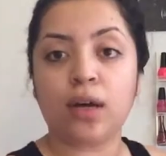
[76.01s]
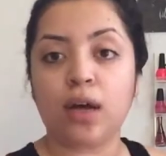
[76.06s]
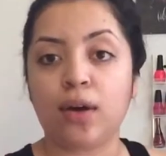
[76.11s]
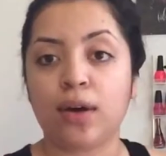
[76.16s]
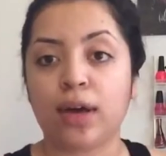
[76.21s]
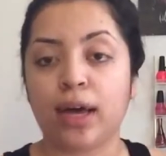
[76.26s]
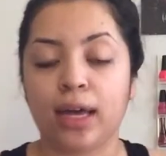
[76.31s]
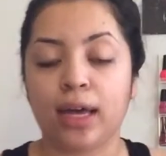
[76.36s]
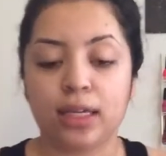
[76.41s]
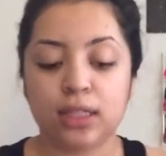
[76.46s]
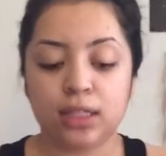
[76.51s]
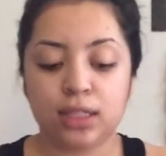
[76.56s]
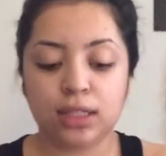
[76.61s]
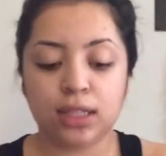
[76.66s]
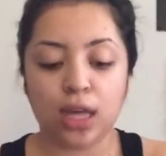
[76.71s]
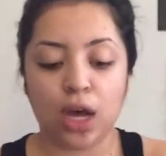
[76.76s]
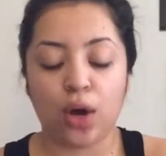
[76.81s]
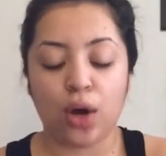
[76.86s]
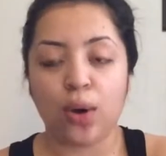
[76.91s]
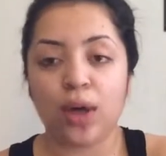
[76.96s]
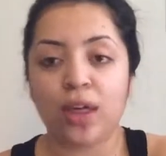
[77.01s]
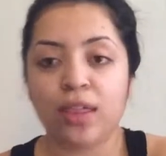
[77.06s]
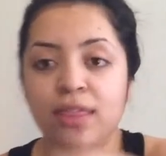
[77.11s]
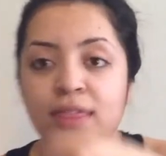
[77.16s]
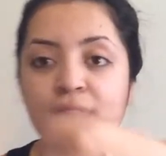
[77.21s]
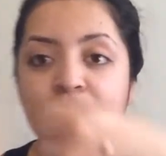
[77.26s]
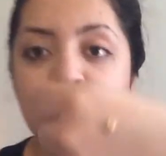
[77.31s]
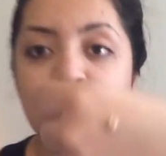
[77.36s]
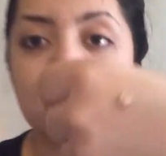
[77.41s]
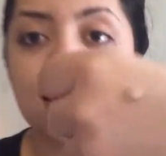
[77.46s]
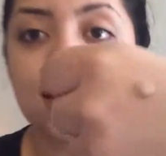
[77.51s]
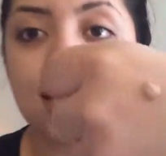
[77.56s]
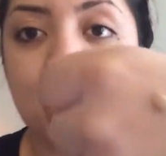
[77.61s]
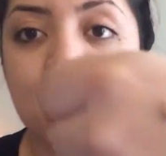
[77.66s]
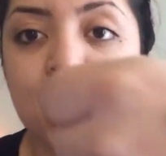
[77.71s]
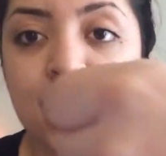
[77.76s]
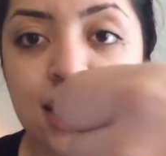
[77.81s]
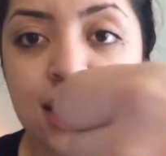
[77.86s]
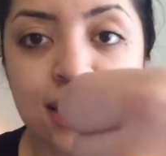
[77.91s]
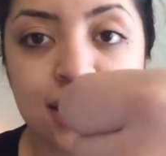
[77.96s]
Okay, so this
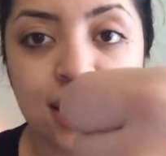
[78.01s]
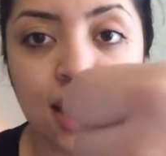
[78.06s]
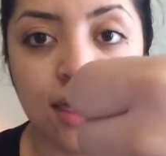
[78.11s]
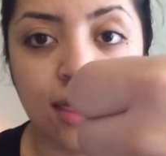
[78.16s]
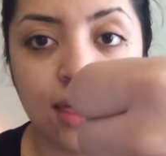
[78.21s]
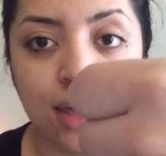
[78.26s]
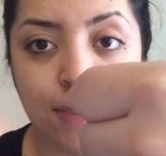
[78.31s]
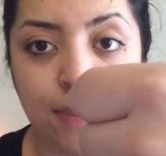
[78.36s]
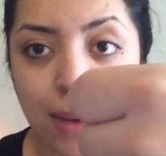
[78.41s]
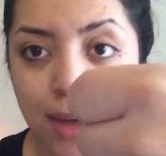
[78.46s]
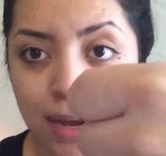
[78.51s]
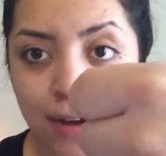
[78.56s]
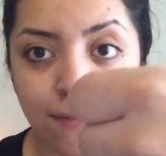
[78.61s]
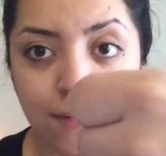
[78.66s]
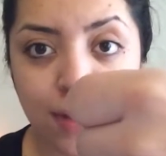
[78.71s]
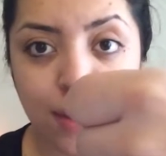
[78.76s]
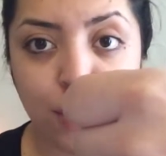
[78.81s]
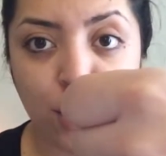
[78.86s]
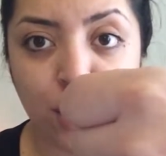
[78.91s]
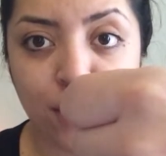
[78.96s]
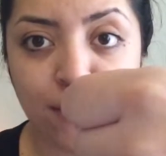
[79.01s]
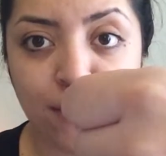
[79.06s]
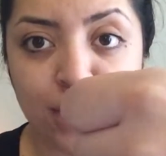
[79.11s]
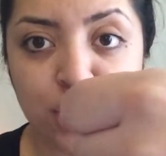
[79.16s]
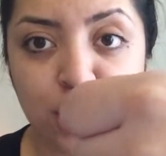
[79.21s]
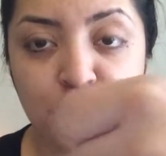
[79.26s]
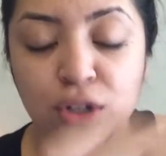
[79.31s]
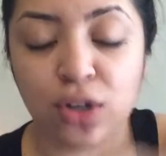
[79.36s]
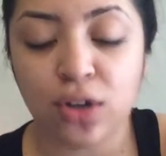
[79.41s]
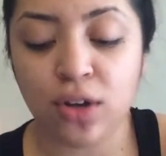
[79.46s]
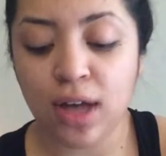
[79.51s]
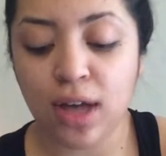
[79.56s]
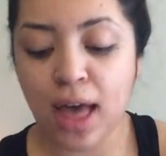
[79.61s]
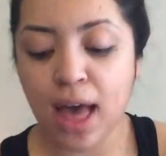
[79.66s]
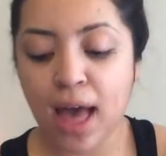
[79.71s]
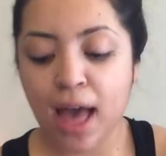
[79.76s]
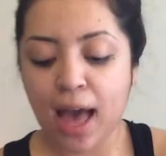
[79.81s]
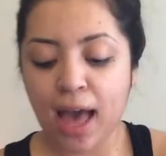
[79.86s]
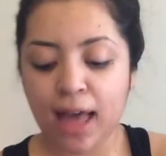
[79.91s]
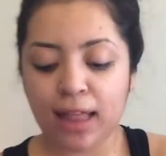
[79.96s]
is the Benefit Professional,
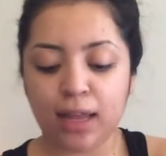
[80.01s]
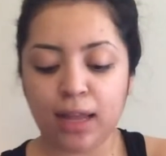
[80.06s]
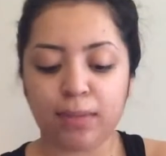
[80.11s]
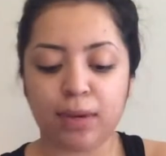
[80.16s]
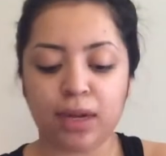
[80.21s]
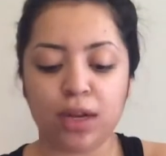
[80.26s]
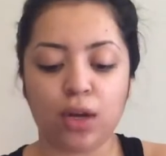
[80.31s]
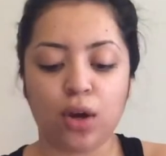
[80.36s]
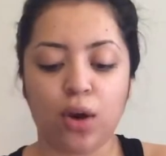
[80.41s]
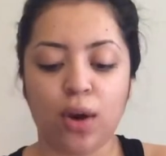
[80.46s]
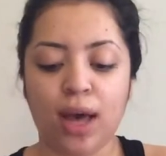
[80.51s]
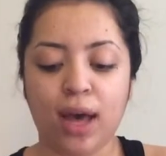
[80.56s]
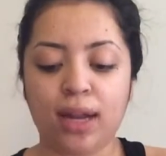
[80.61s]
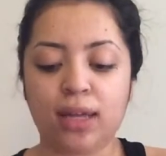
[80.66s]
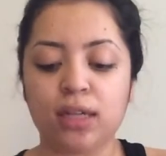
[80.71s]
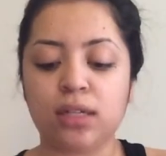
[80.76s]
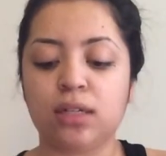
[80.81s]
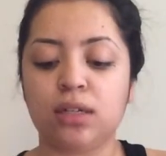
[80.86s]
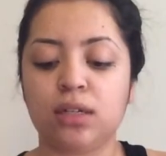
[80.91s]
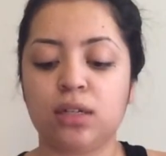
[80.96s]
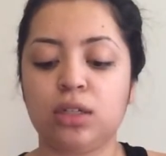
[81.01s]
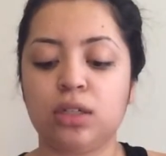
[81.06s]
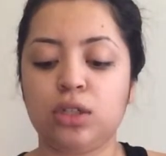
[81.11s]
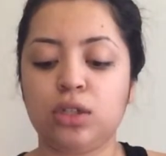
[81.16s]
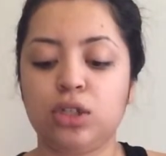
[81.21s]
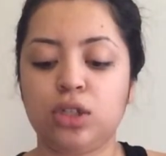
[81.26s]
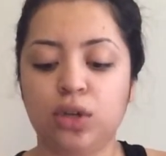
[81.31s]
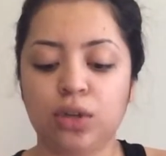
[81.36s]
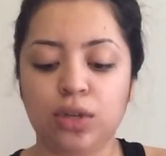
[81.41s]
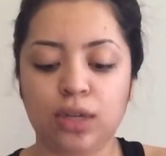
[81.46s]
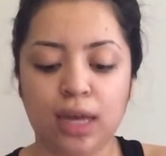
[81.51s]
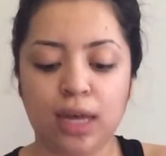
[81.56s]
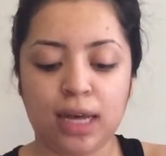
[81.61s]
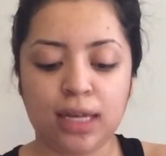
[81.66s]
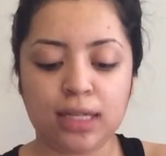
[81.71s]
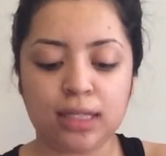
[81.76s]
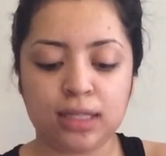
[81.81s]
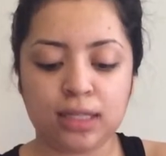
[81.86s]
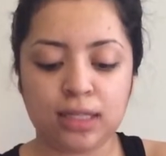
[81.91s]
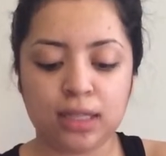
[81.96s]
and I'm gonna go ahead and show you
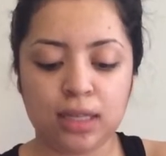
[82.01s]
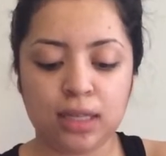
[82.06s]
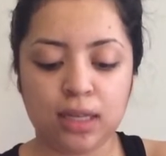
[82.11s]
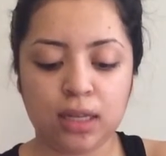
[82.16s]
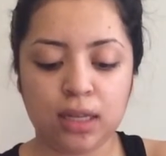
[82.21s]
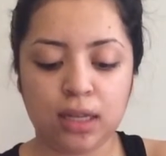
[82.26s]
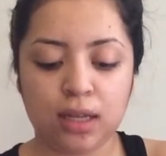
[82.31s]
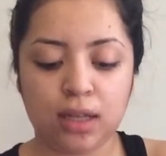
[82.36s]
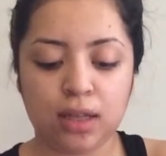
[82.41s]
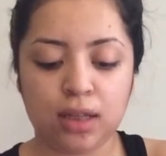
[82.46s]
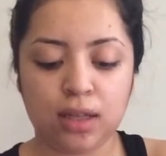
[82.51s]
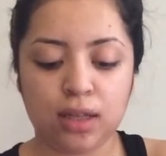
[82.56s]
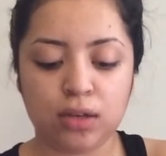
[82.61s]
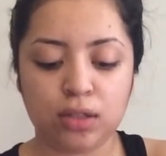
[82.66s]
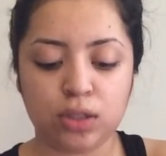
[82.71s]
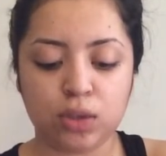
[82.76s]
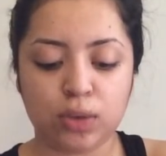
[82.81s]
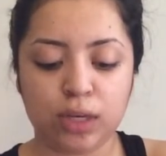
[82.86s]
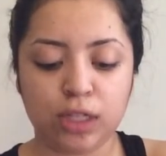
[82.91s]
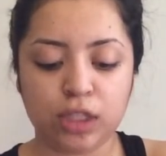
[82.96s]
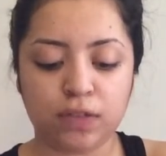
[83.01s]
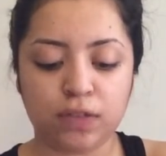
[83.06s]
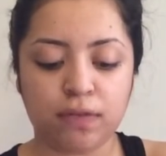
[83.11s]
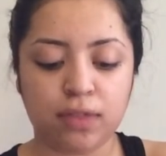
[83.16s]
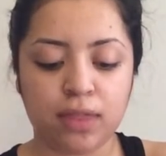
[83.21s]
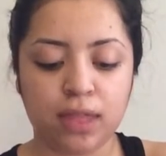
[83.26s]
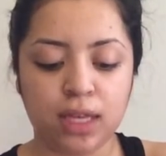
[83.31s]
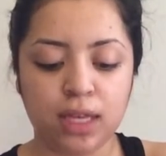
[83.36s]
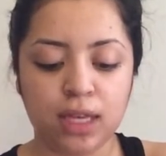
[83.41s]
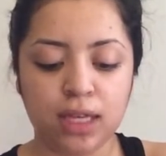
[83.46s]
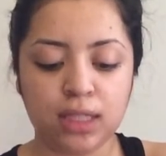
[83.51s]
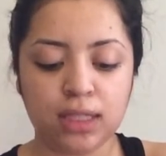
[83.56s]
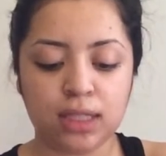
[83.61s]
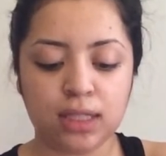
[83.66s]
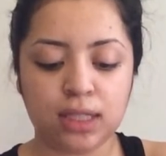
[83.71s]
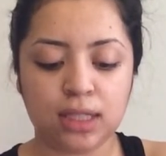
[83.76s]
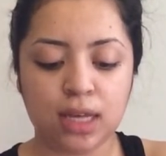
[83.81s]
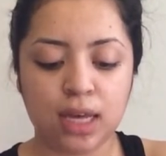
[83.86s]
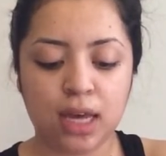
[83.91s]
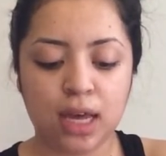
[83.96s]
guys a little swatch of
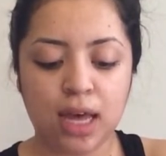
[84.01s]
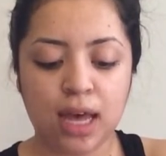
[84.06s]
this.